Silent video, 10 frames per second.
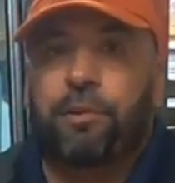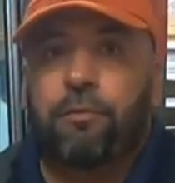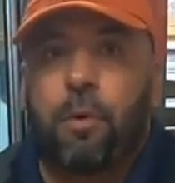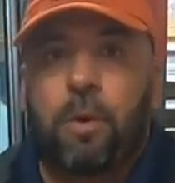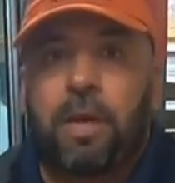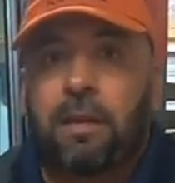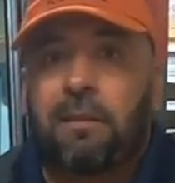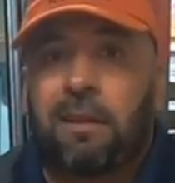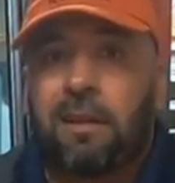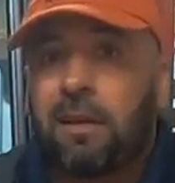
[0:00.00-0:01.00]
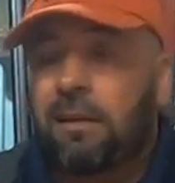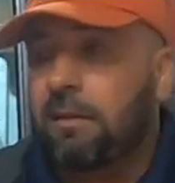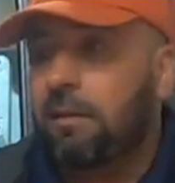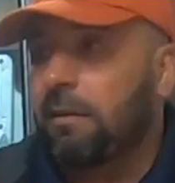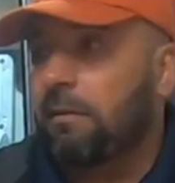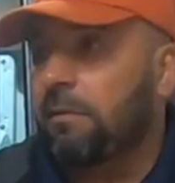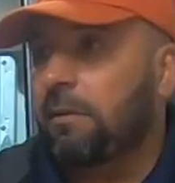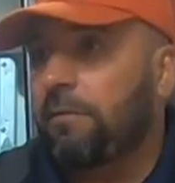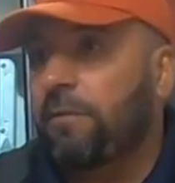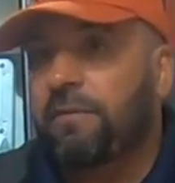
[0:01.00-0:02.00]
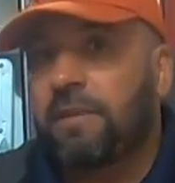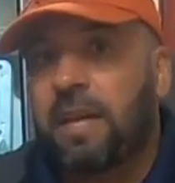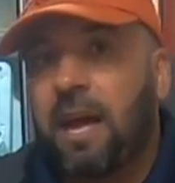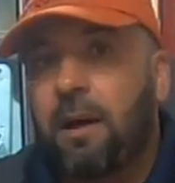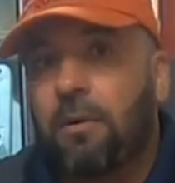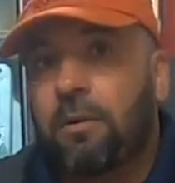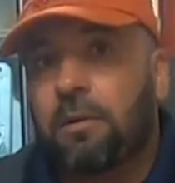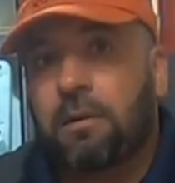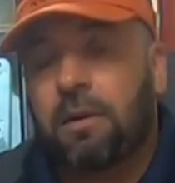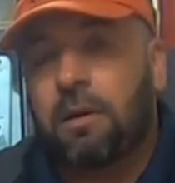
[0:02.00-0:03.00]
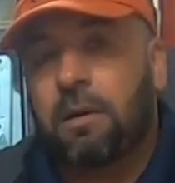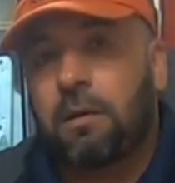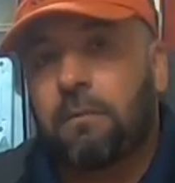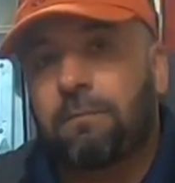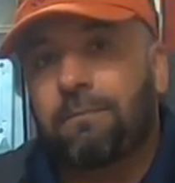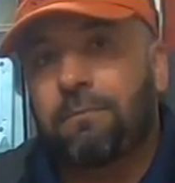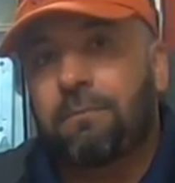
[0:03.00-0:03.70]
throwing in the 50-hour